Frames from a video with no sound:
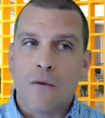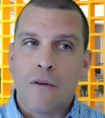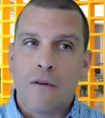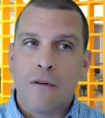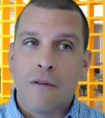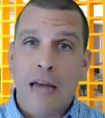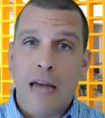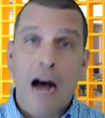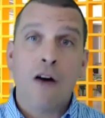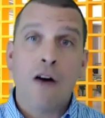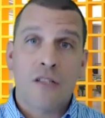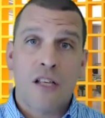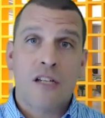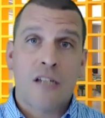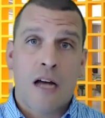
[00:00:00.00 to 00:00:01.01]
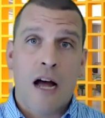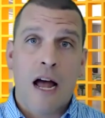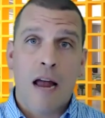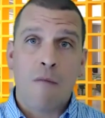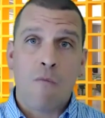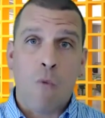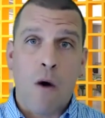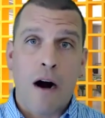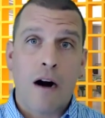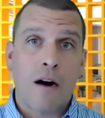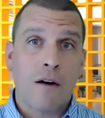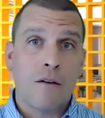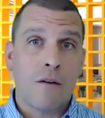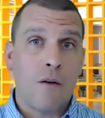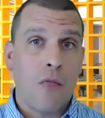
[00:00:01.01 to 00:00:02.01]
Now is the time,
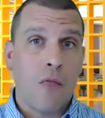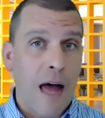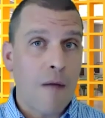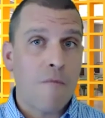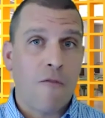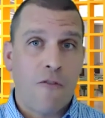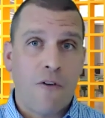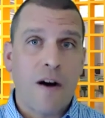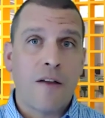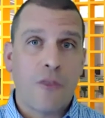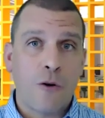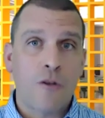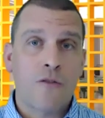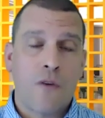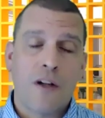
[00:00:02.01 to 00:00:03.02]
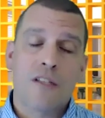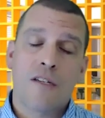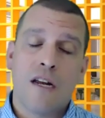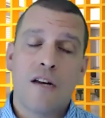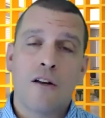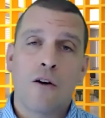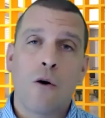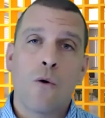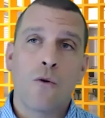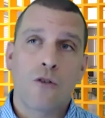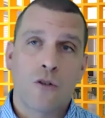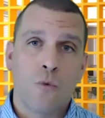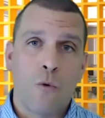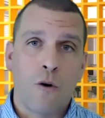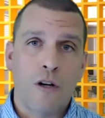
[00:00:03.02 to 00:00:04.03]
well, those funds need to go
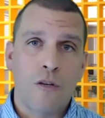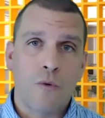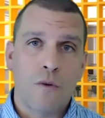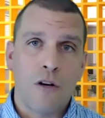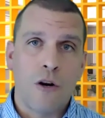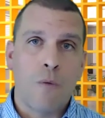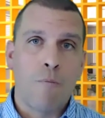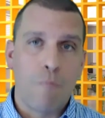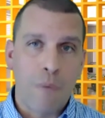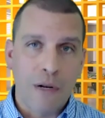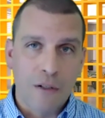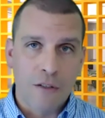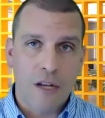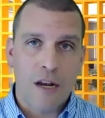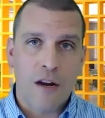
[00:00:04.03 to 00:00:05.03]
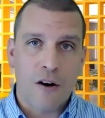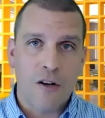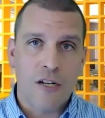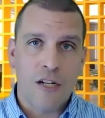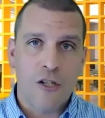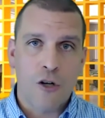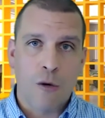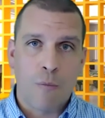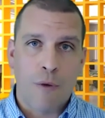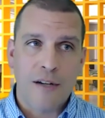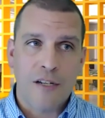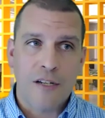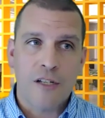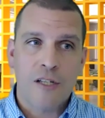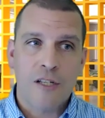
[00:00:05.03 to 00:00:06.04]
towards you building your digital
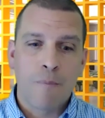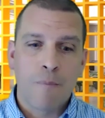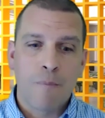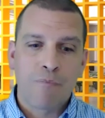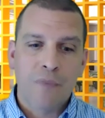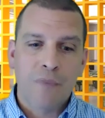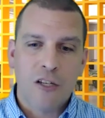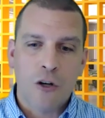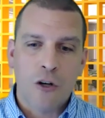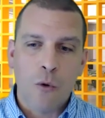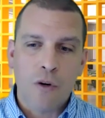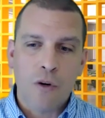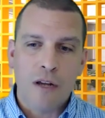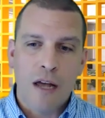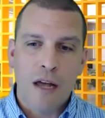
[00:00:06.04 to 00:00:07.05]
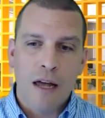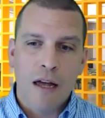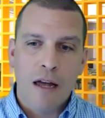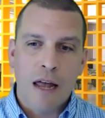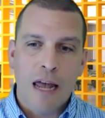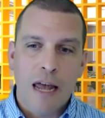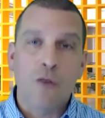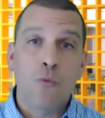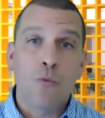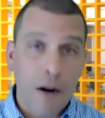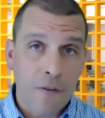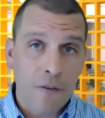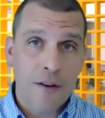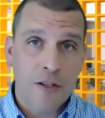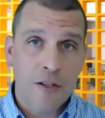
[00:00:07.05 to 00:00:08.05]
presence. So in
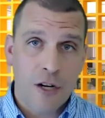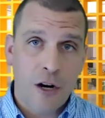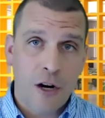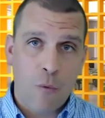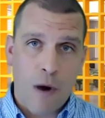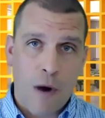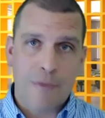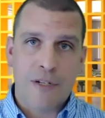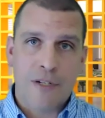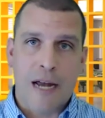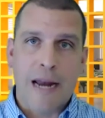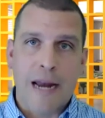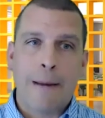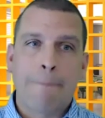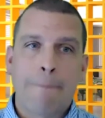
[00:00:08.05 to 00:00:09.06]
reference to your website,